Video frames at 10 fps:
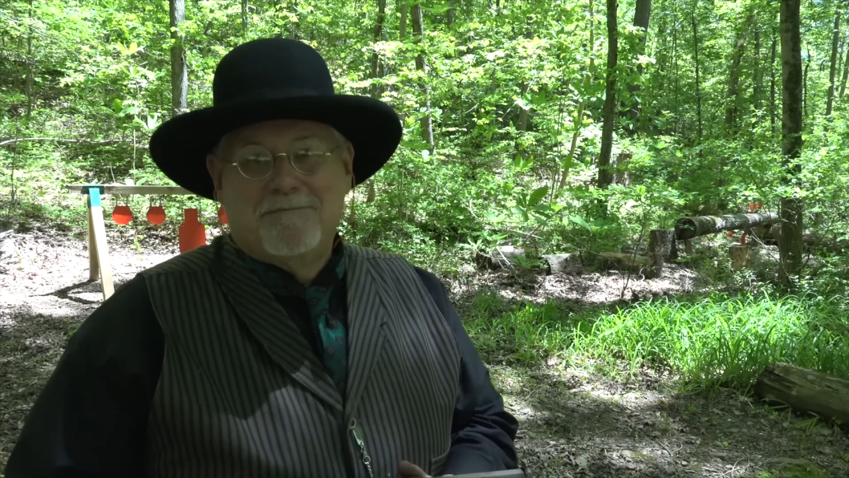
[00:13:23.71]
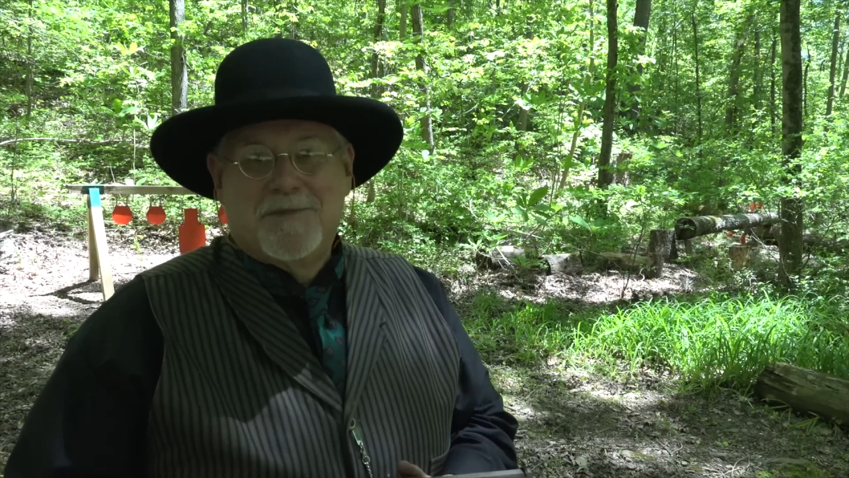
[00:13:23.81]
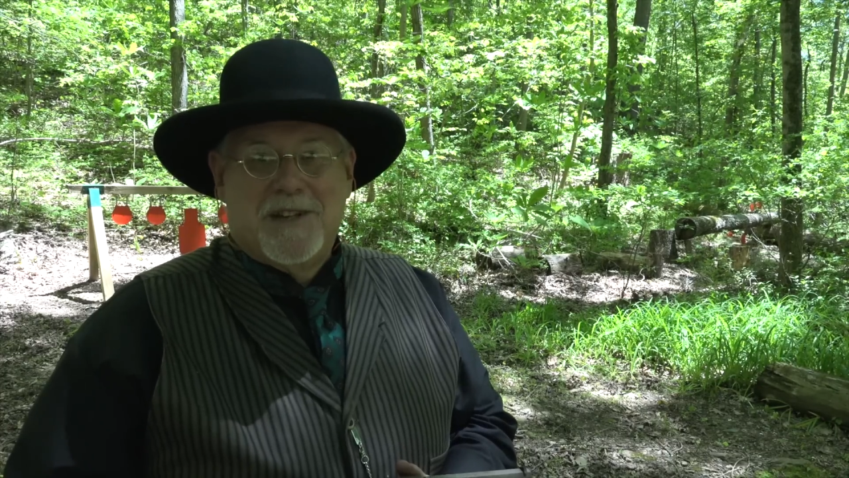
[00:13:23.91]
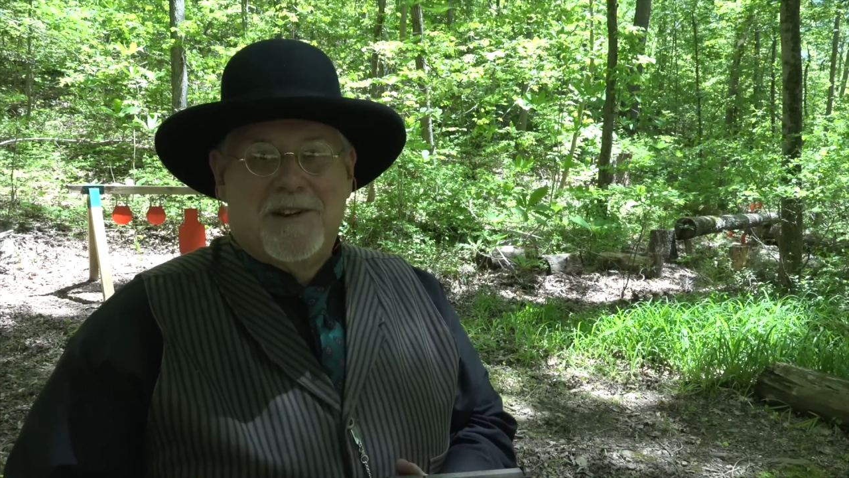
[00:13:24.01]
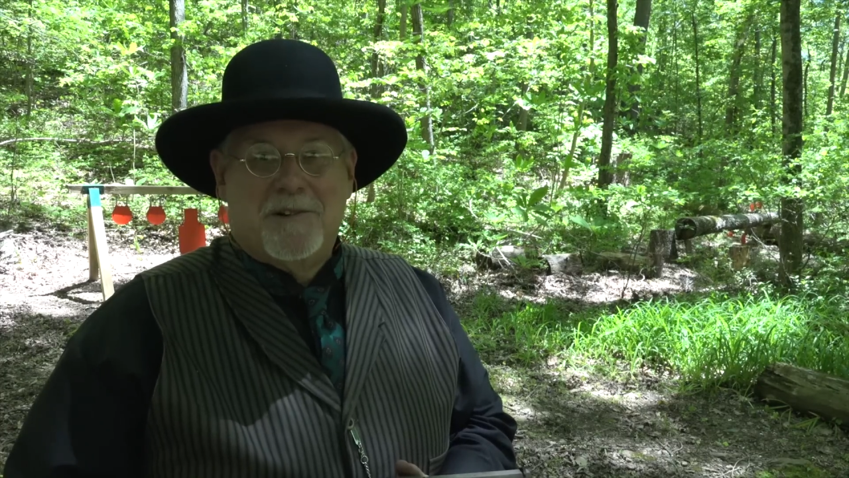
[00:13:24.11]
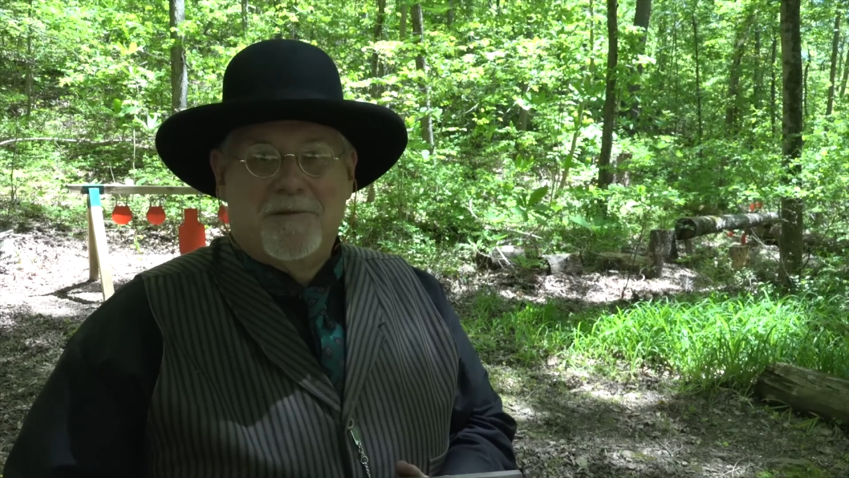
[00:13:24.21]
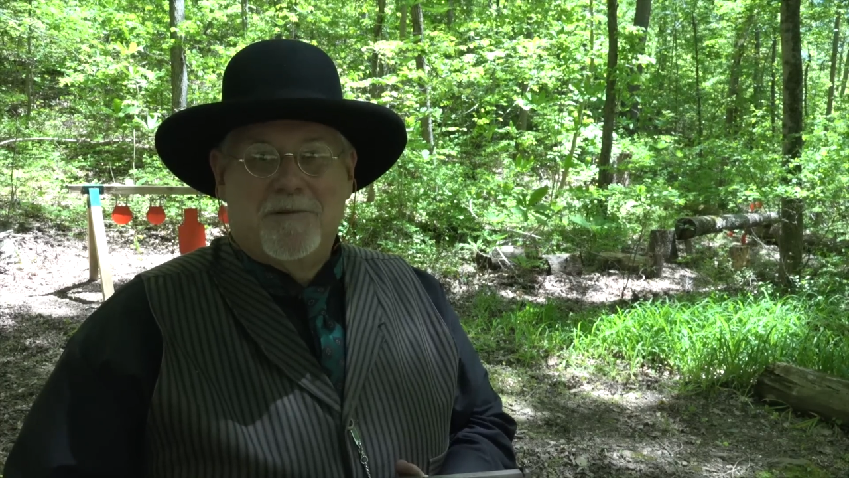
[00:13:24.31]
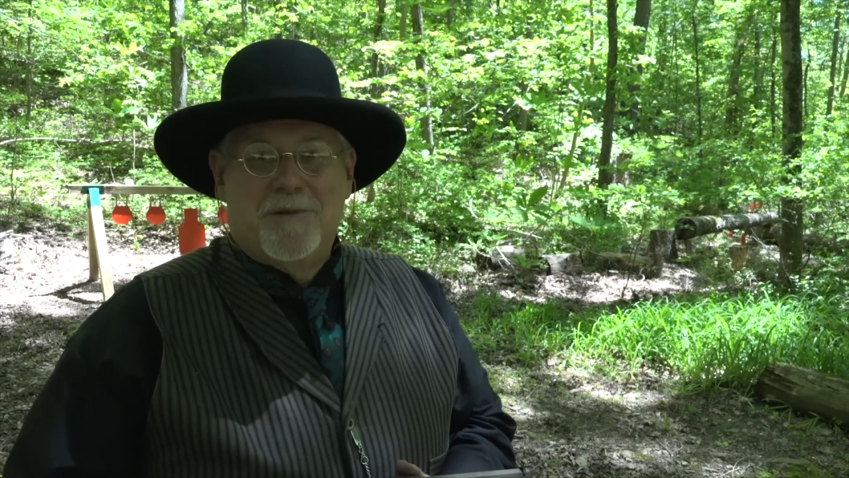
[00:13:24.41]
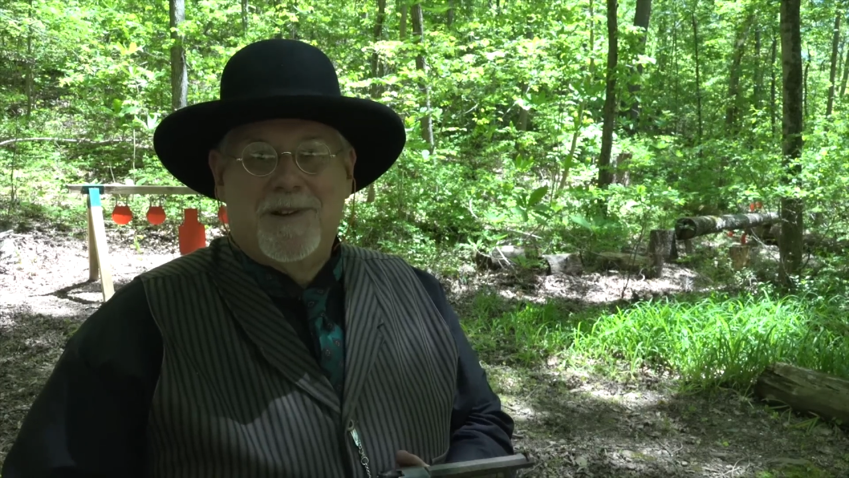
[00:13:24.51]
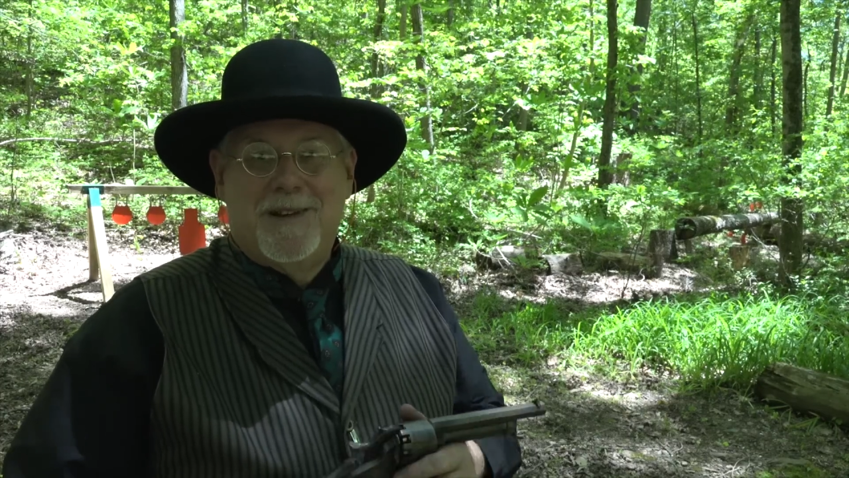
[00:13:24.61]

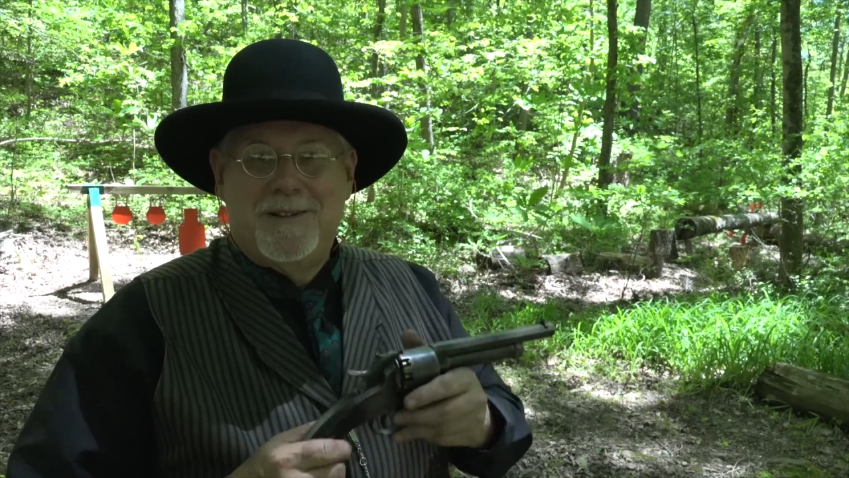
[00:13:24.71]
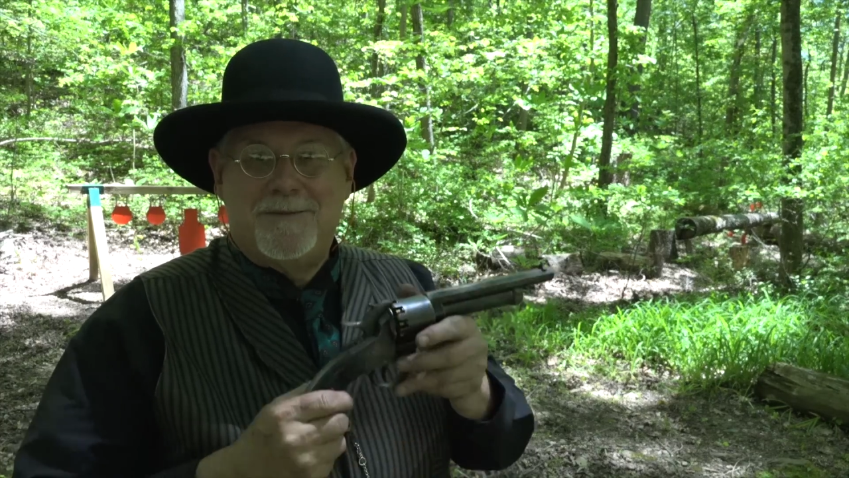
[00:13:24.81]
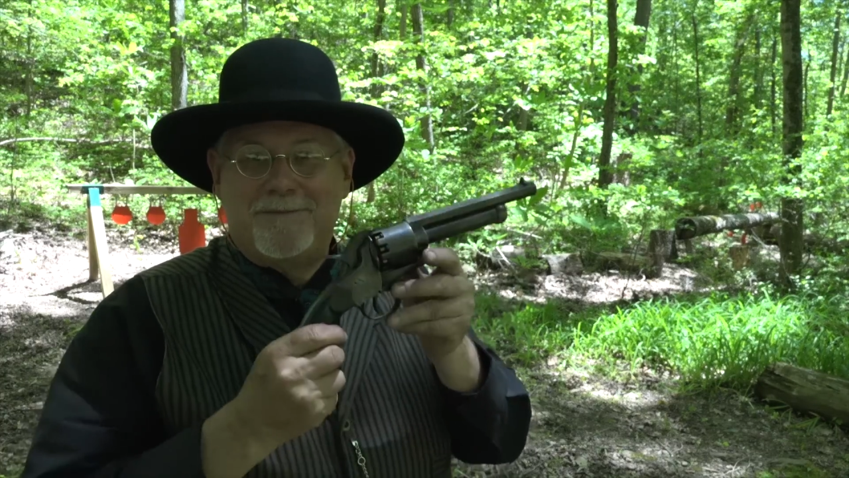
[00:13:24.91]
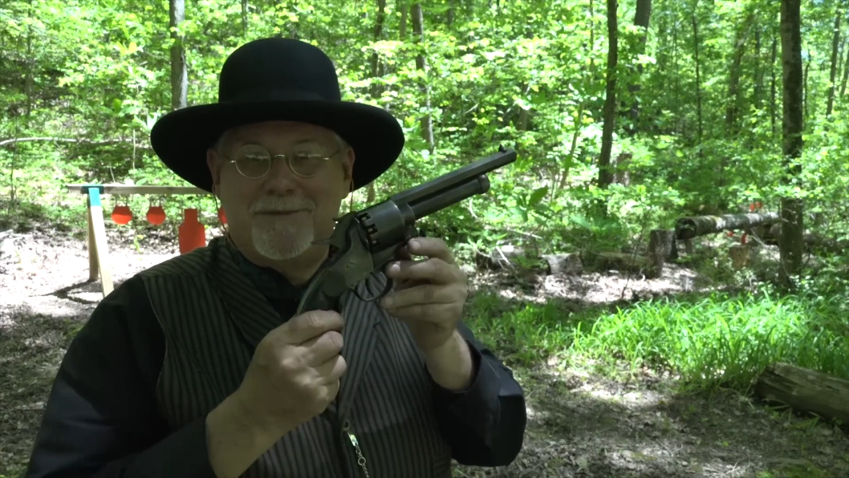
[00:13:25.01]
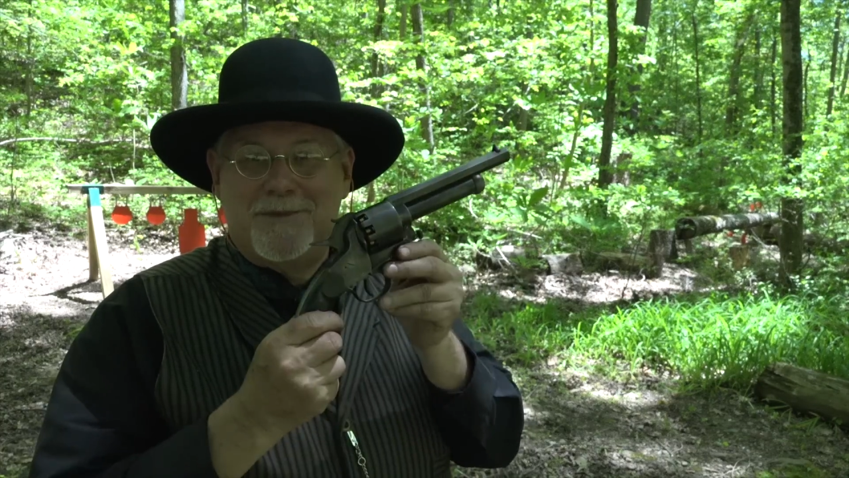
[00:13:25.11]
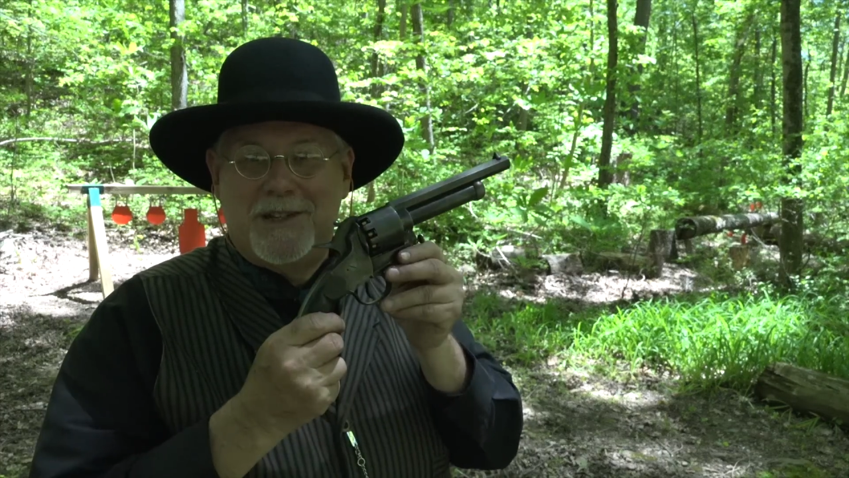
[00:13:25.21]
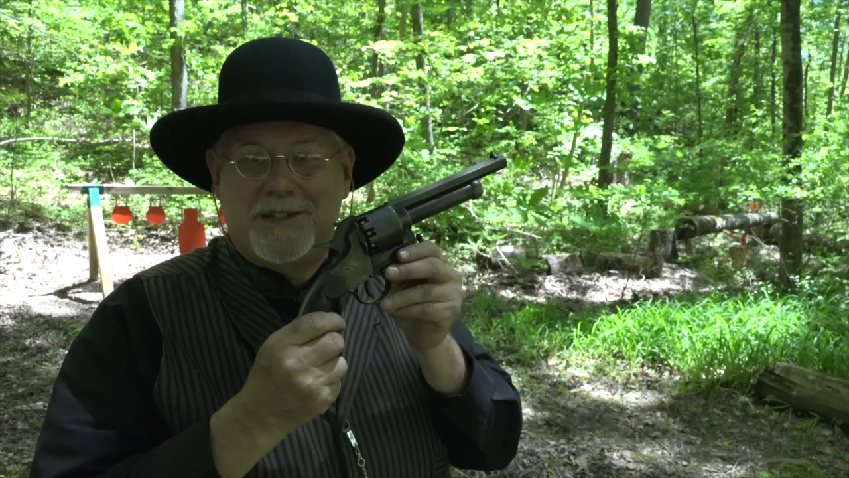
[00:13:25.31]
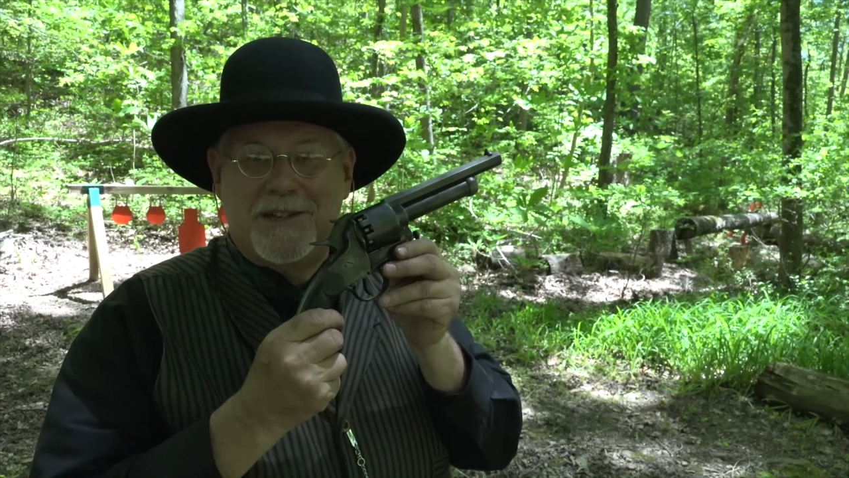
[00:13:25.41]
So let's